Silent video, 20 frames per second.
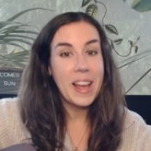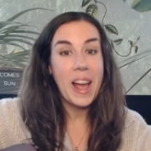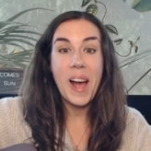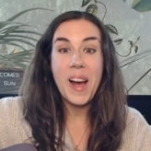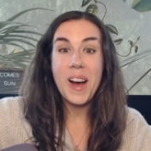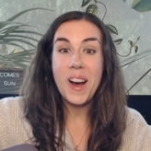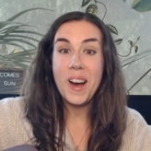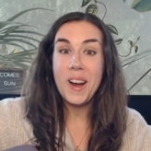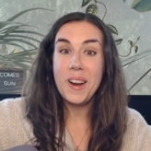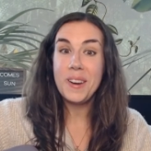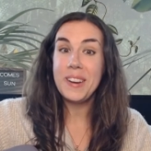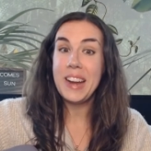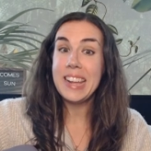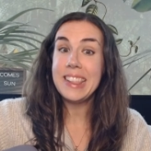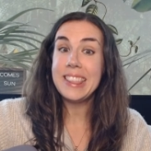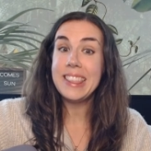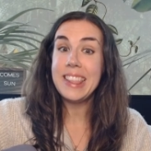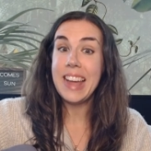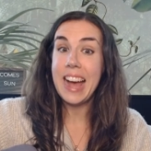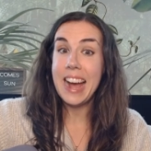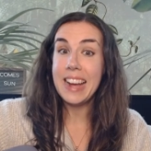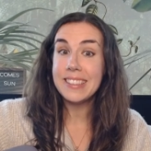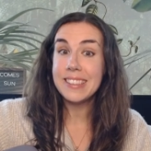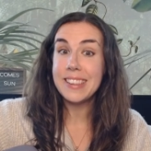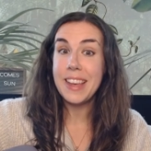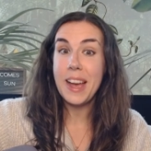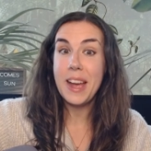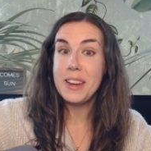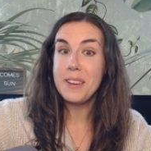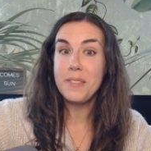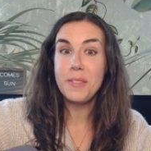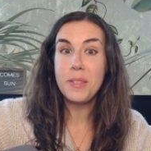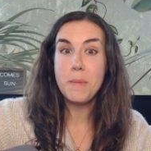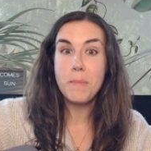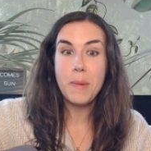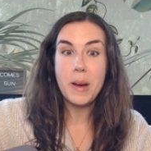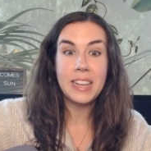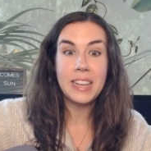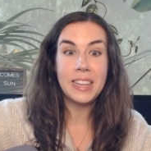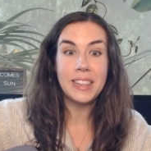Alright, that's kind of the
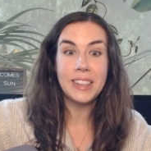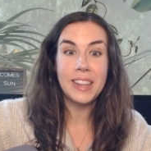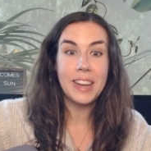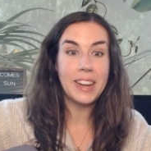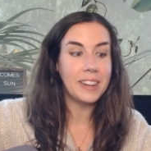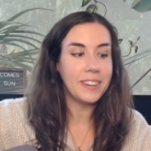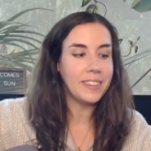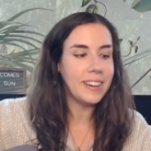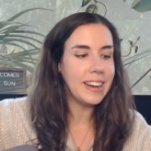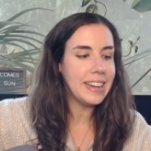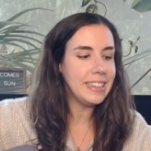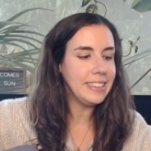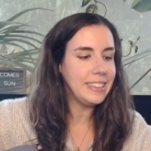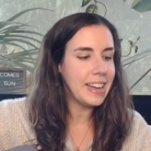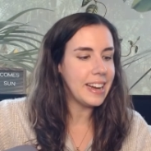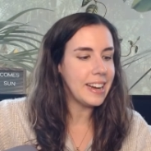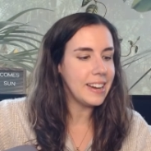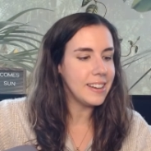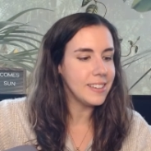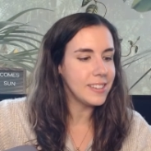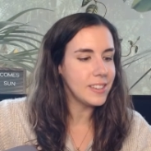money lick right there.